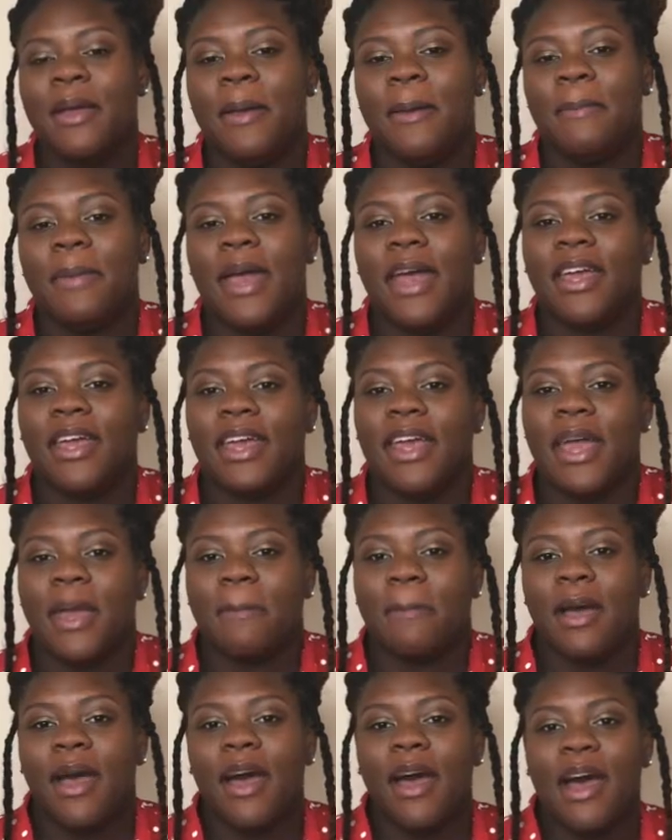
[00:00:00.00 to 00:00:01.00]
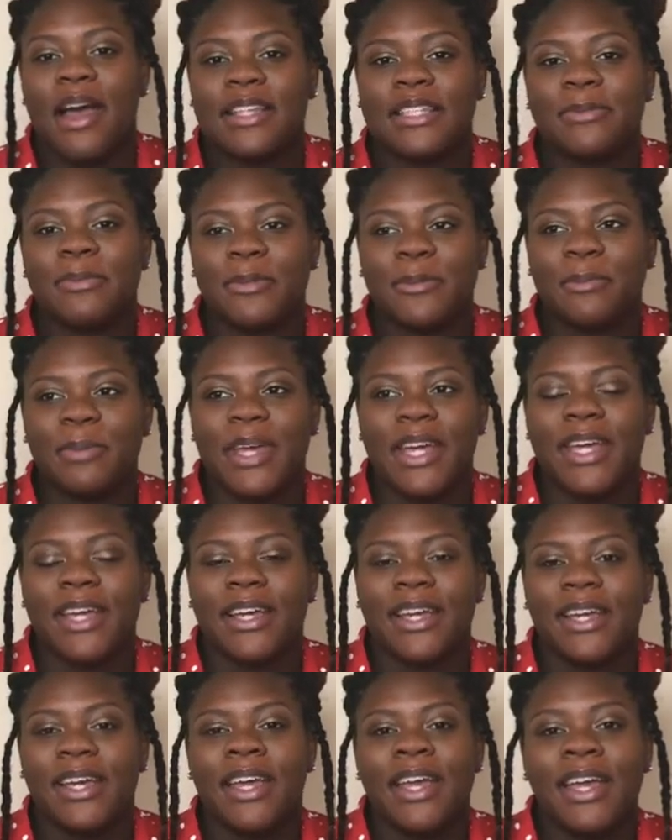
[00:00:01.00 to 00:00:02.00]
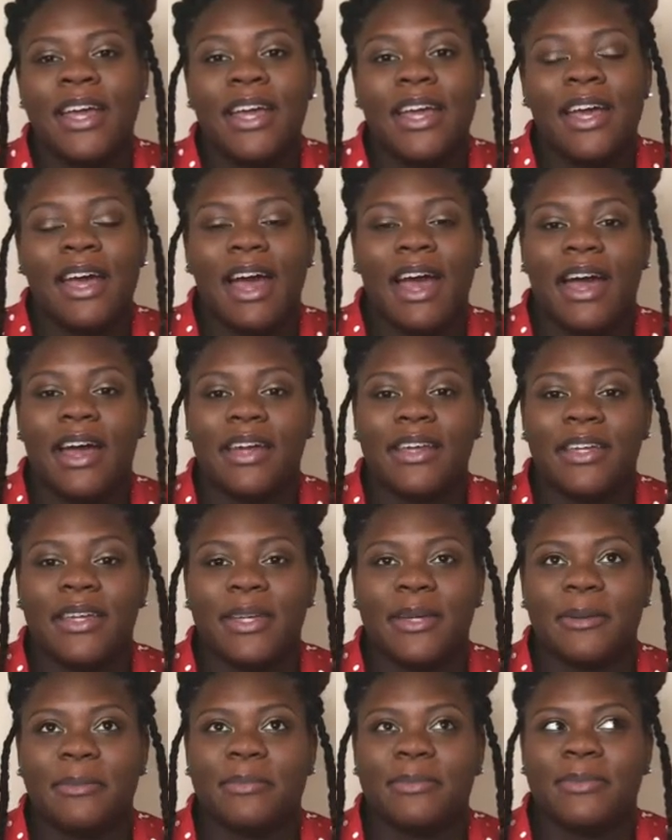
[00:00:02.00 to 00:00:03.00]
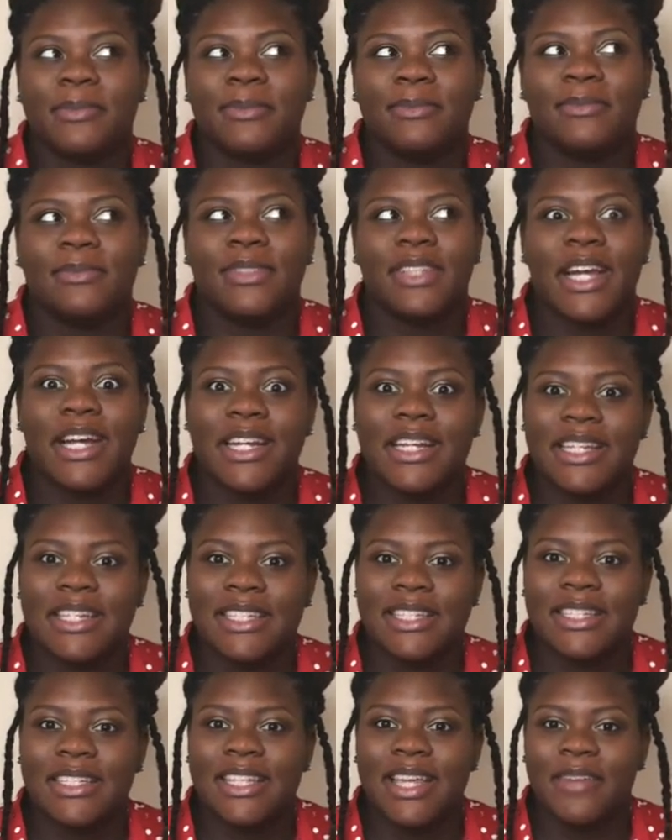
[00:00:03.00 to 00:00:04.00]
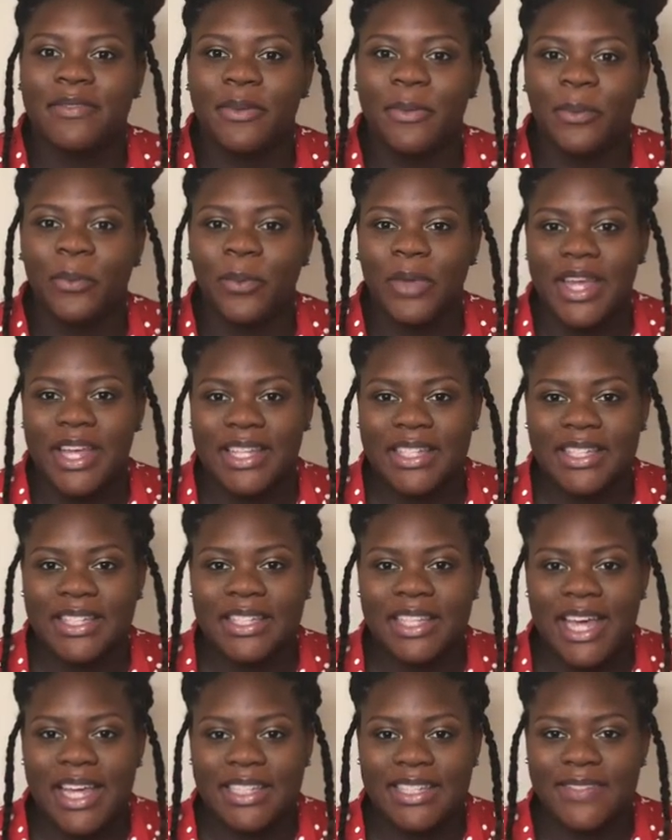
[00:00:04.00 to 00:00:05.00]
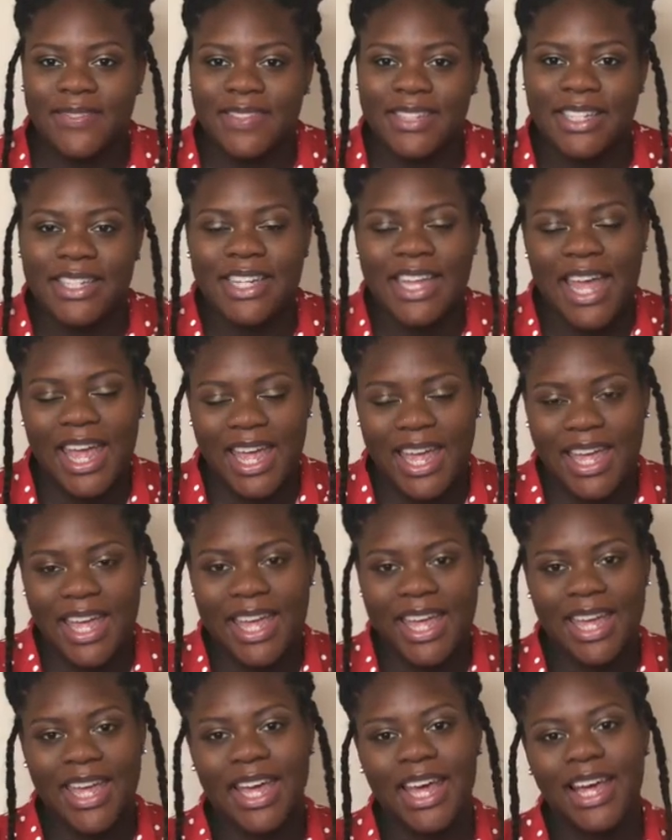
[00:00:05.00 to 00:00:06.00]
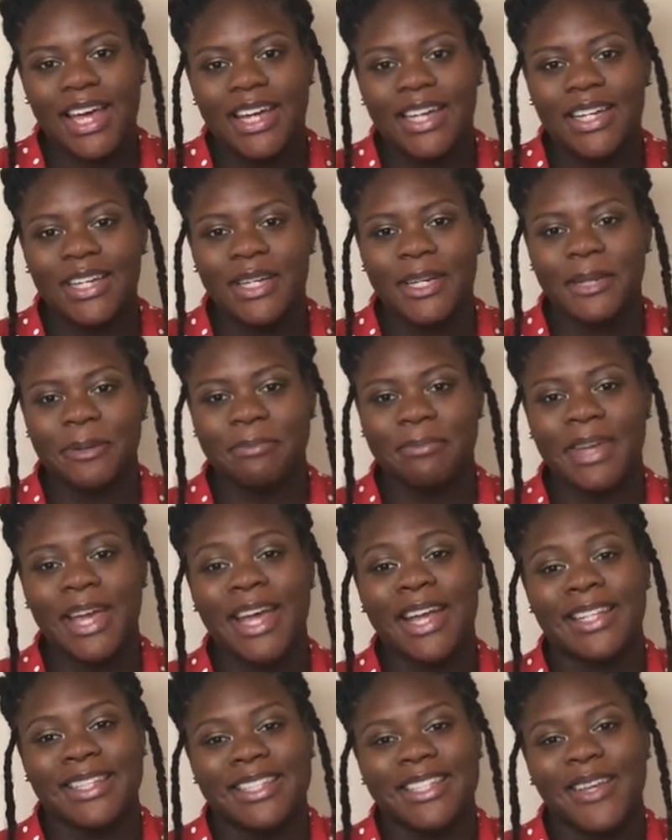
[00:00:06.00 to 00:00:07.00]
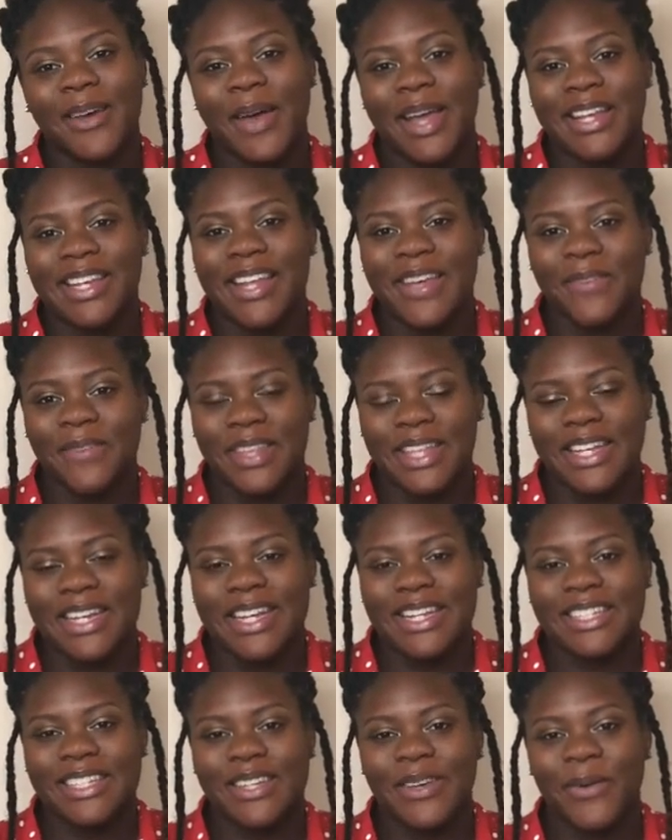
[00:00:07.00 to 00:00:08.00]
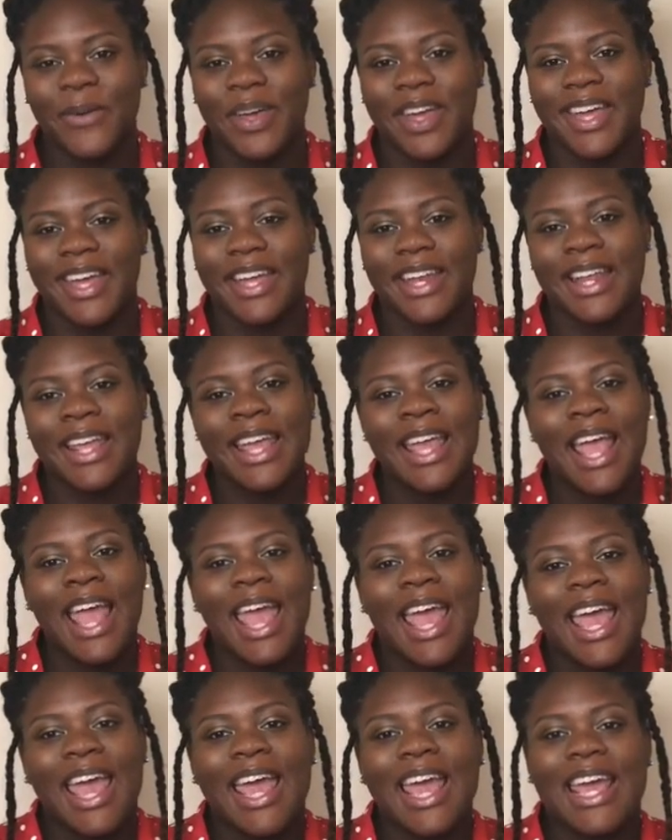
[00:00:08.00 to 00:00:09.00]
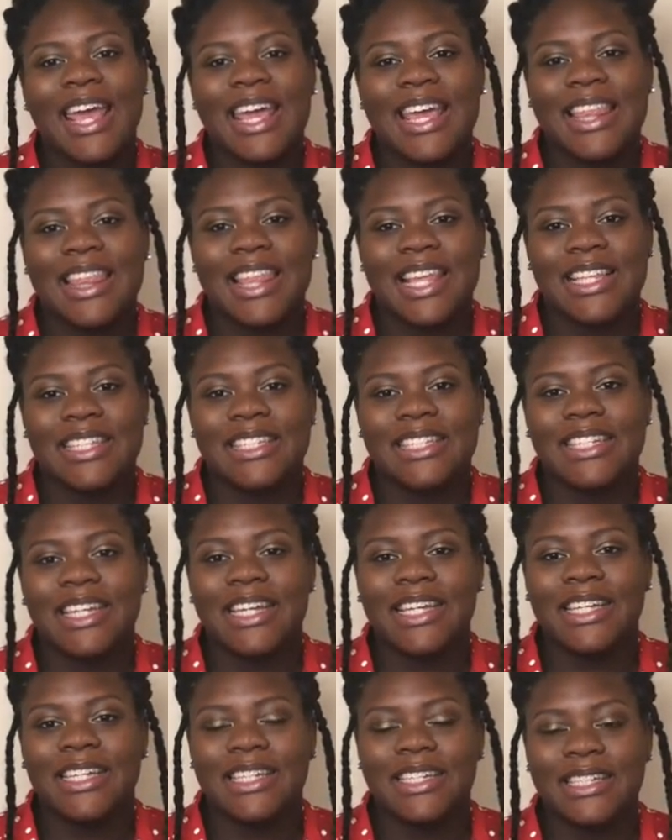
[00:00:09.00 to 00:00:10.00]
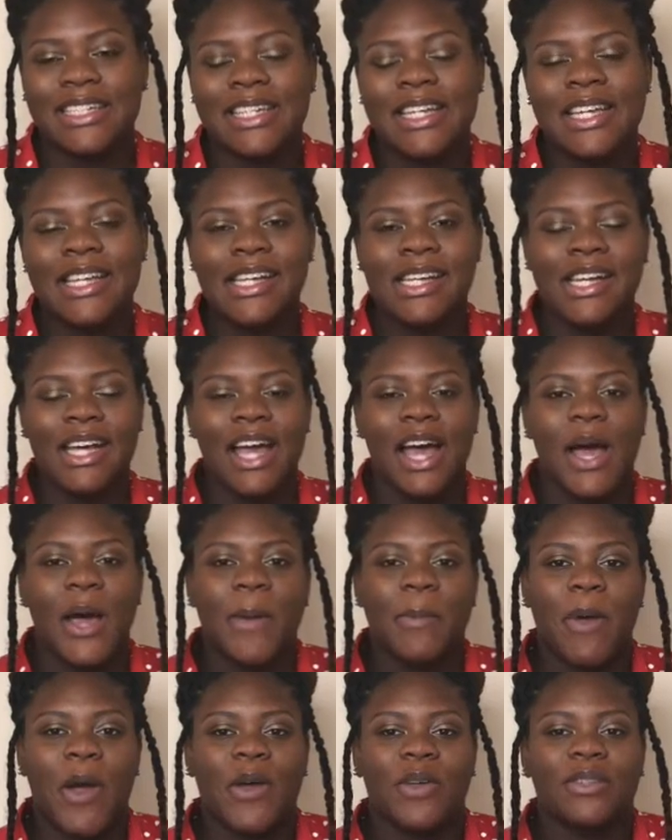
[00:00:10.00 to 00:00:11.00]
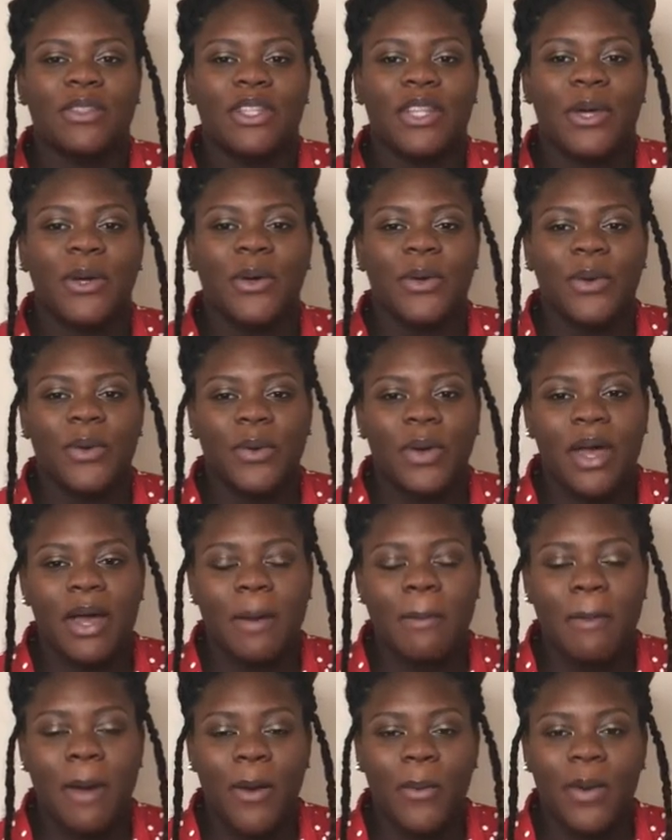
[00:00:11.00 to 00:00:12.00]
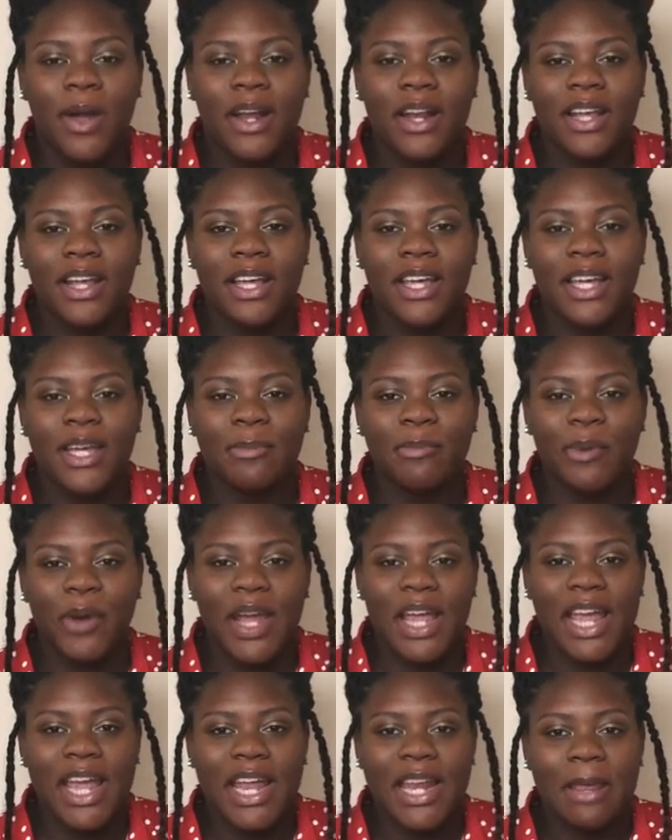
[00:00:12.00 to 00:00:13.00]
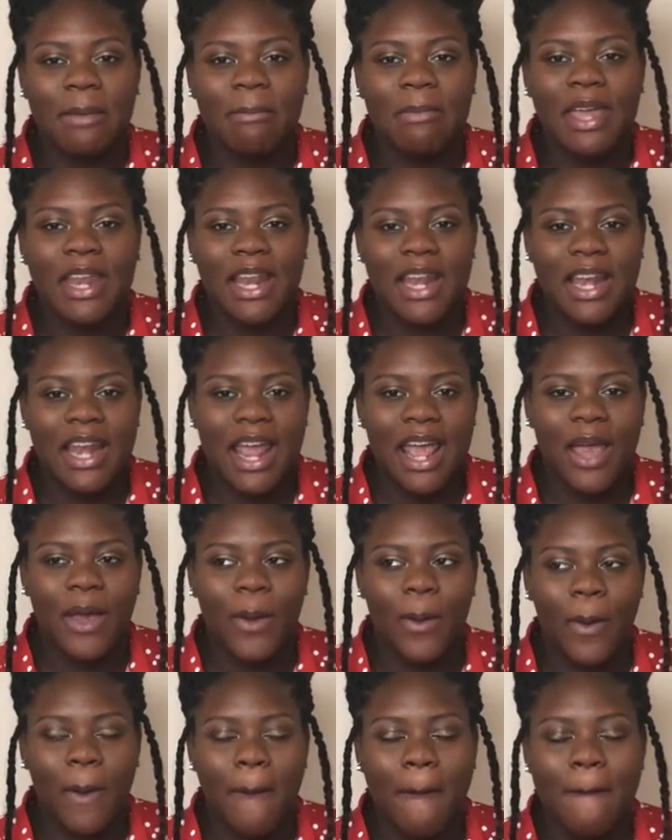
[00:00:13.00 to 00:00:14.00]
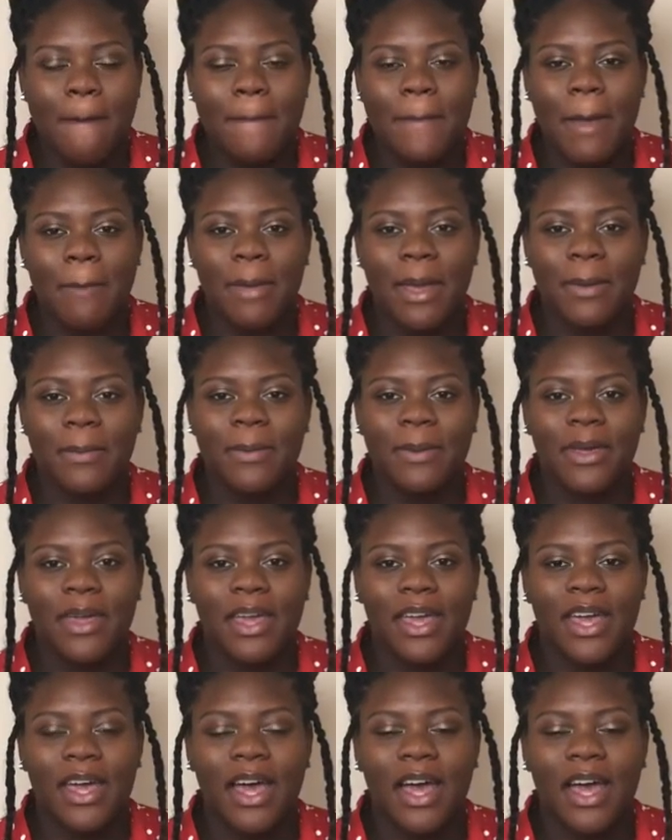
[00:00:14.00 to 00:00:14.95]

packing in my hospital bag. I am 37 weeks as of today, so I definitely need to go ahead and get this done. Although my water could break any minute now, my baby